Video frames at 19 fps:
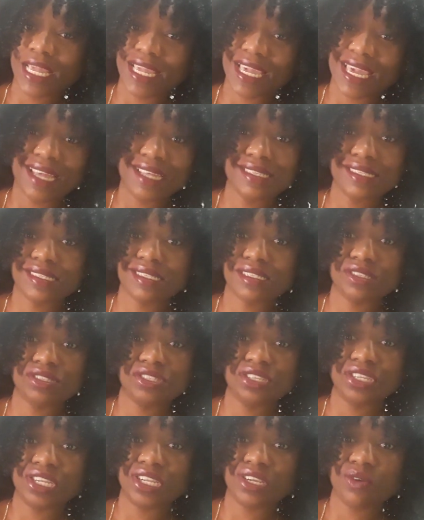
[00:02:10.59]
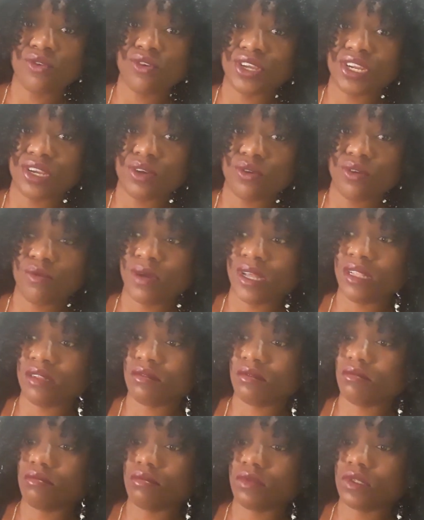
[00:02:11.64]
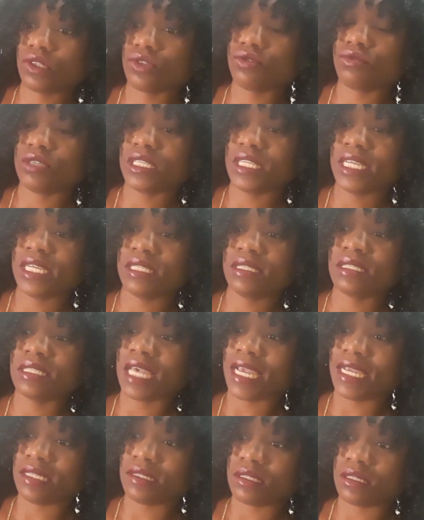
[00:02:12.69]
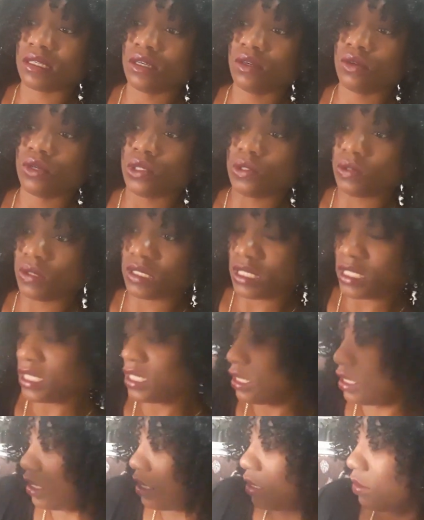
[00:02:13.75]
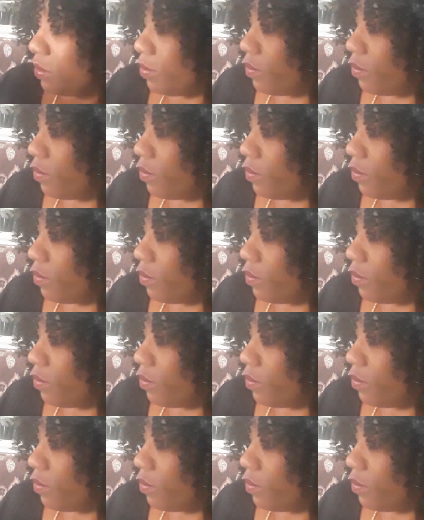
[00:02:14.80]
guess, turn it on and, well, screw it in tighter or loosen it.